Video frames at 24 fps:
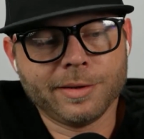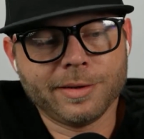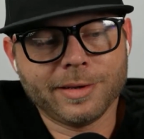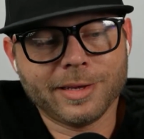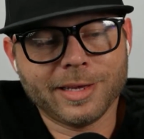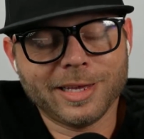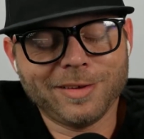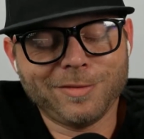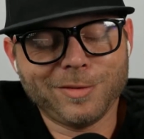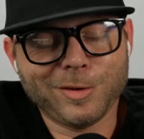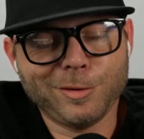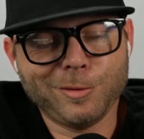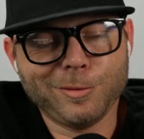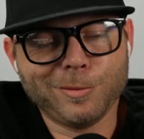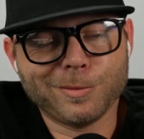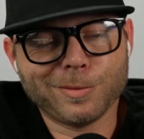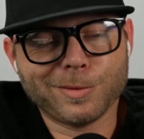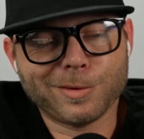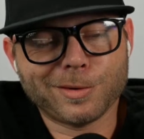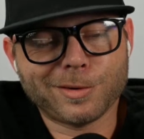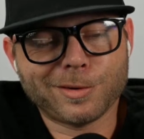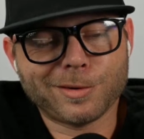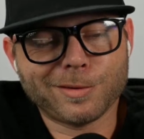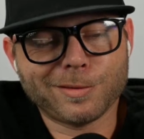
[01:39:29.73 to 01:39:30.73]
if you
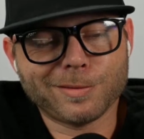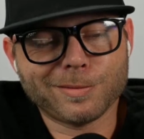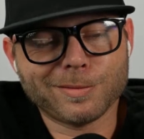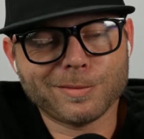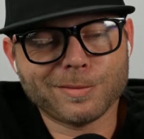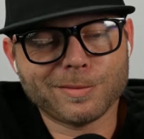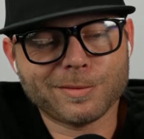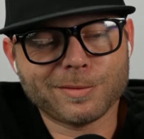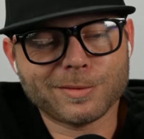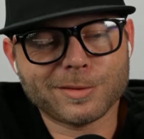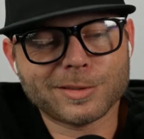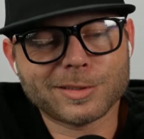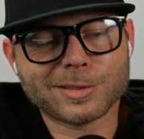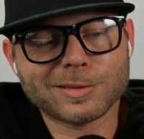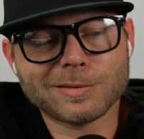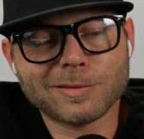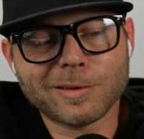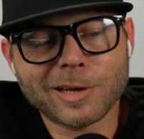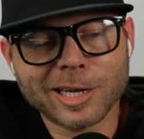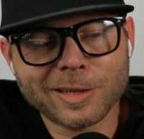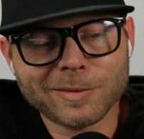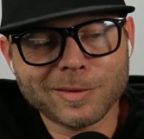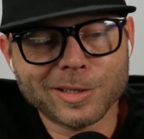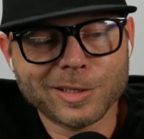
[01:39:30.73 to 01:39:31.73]
are
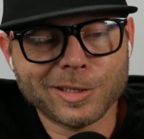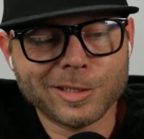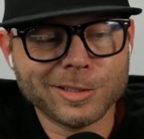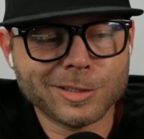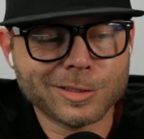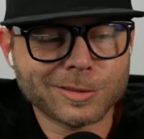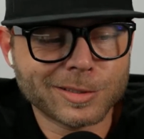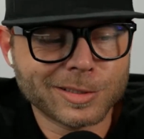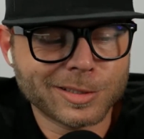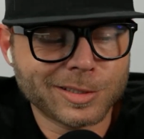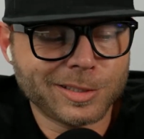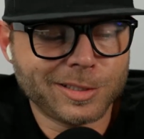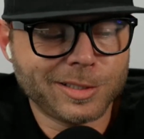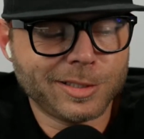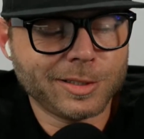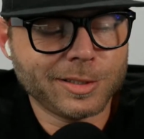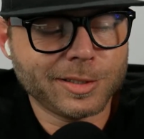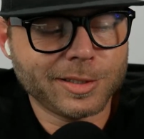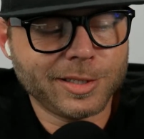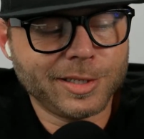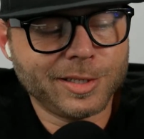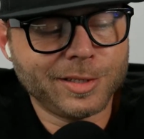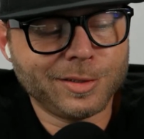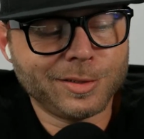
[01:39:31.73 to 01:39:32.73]
slightly interested
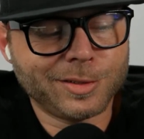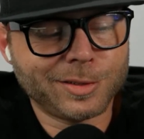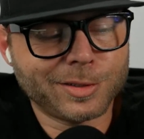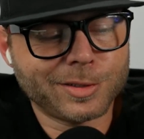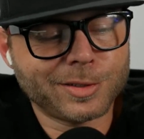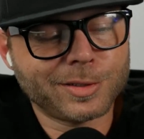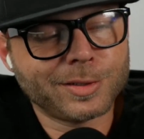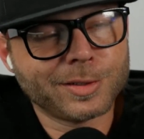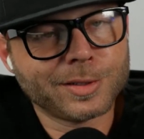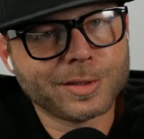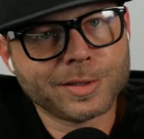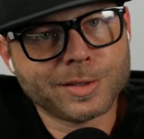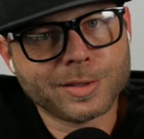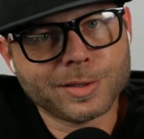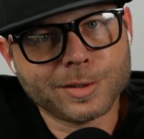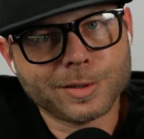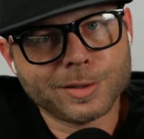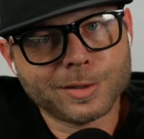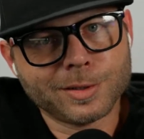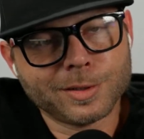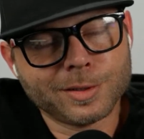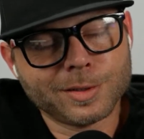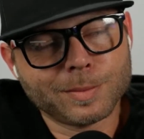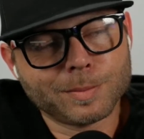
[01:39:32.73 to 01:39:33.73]
in the
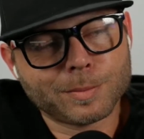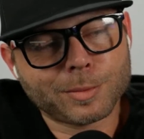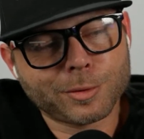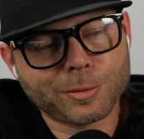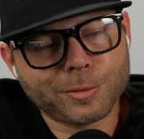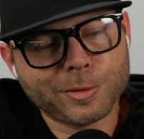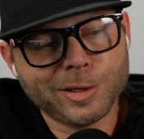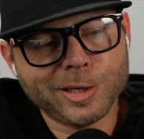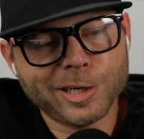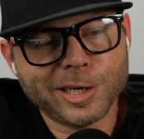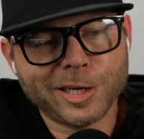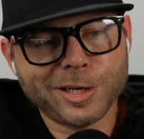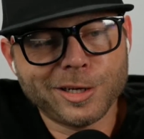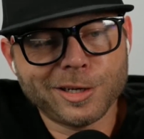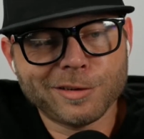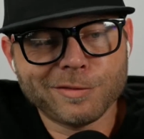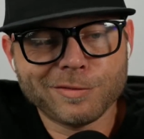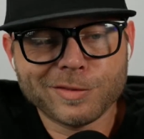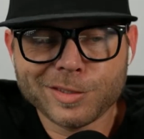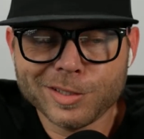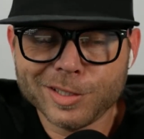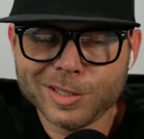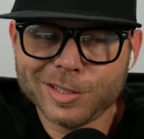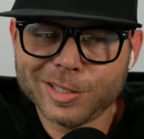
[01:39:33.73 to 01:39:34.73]

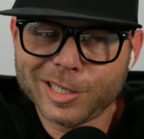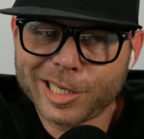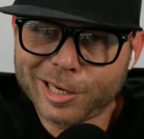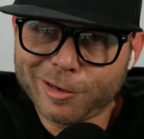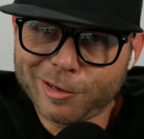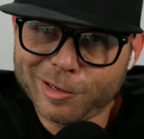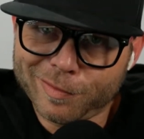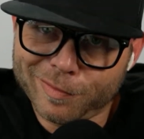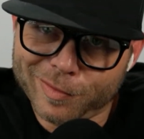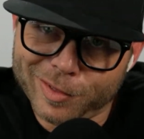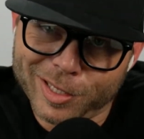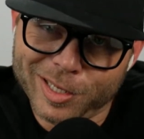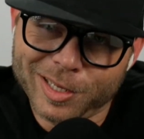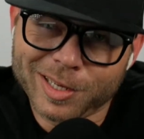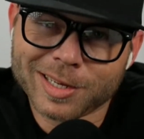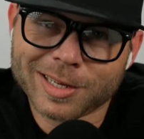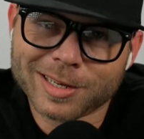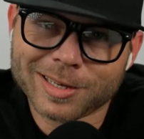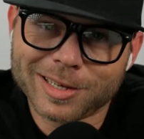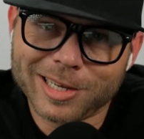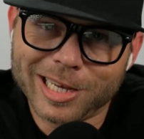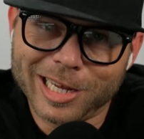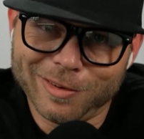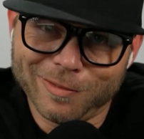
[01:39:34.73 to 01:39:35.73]
pre-NFT Gary V
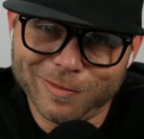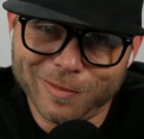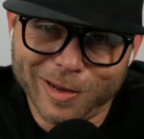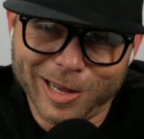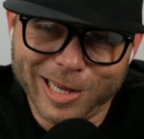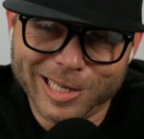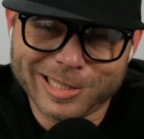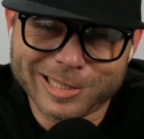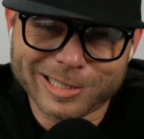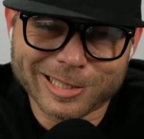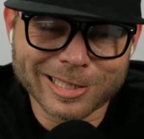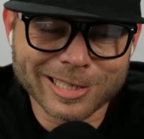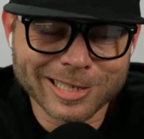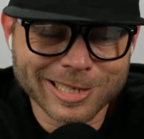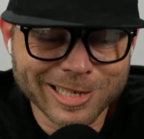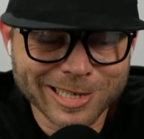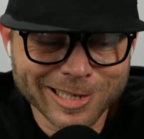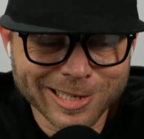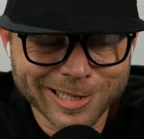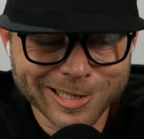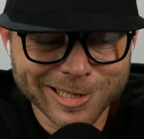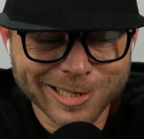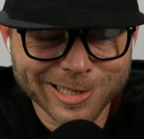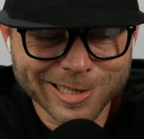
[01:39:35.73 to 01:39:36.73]
advice,
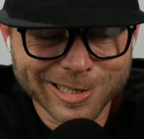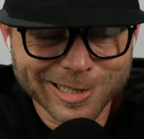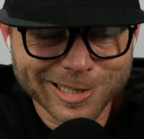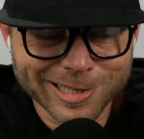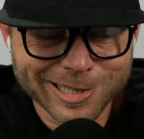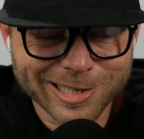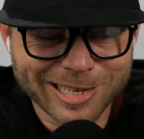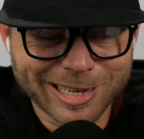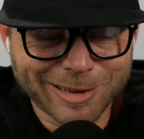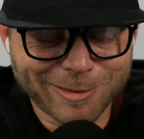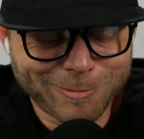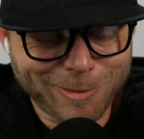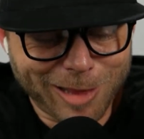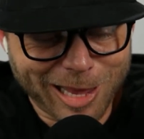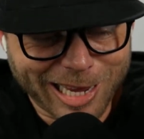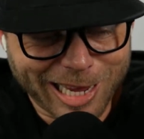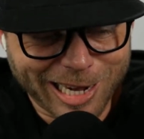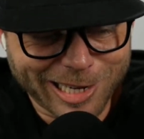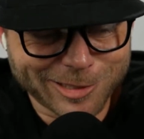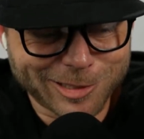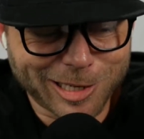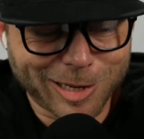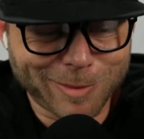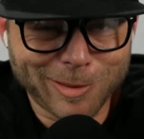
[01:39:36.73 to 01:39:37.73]
I'm not
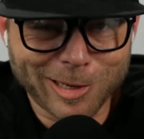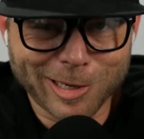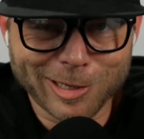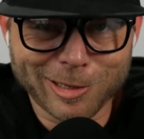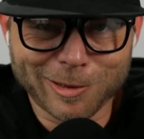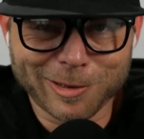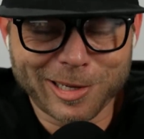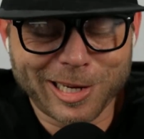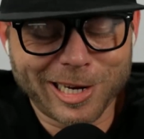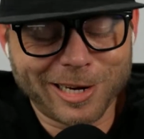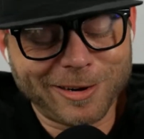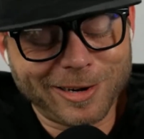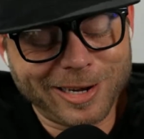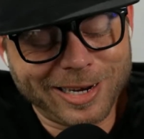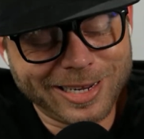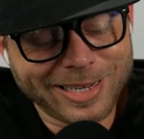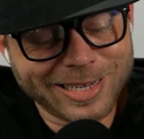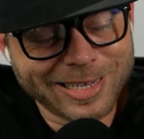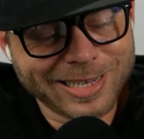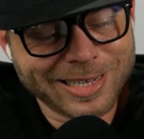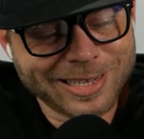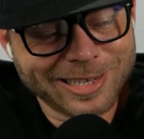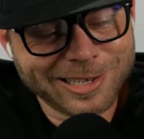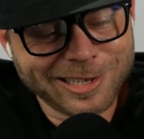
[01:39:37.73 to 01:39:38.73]
going to stop hating on Gary.
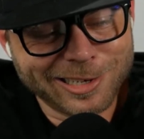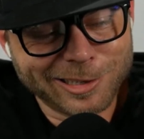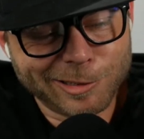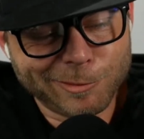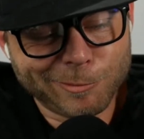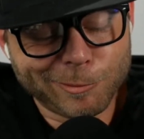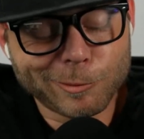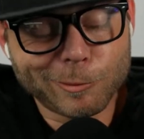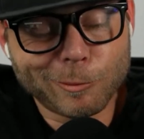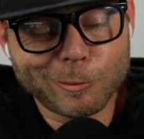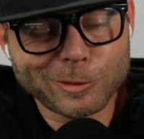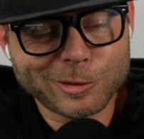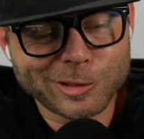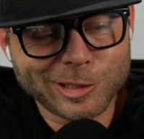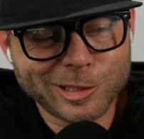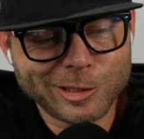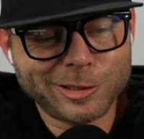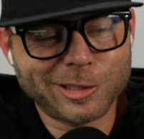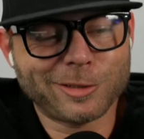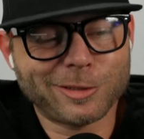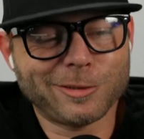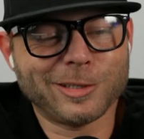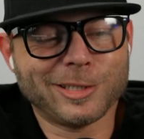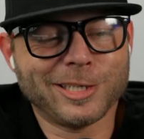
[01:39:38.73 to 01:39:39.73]
We'll see each
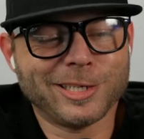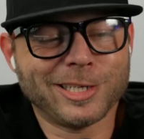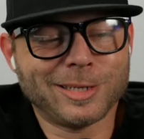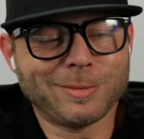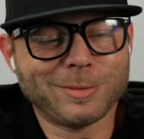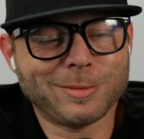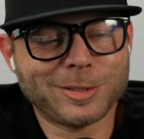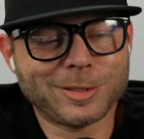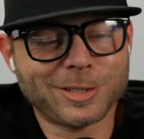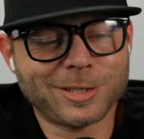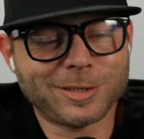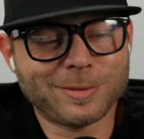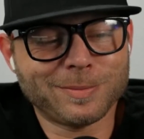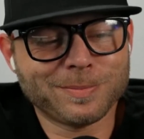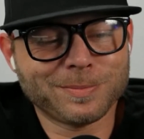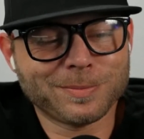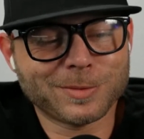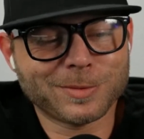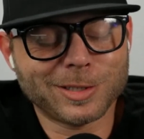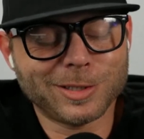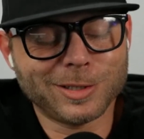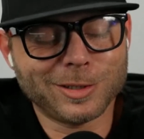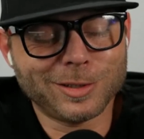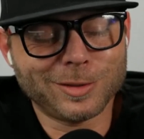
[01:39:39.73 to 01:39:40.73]
other again, I'm sure,
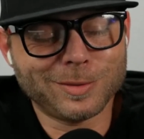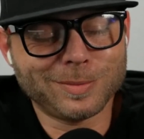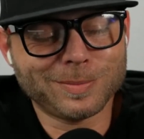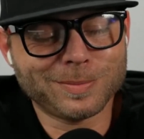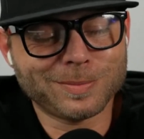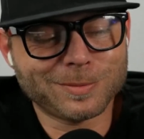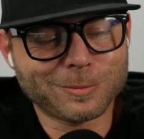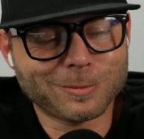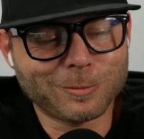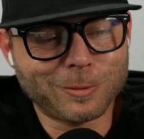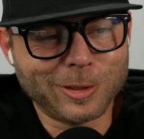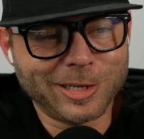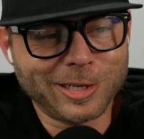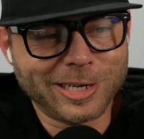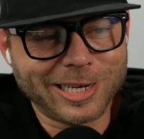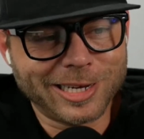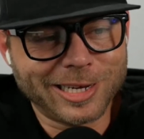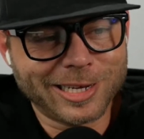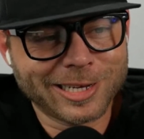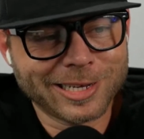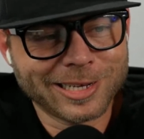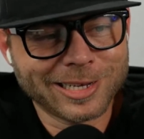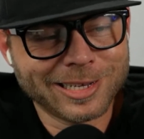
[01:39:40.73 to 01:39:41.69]
one day.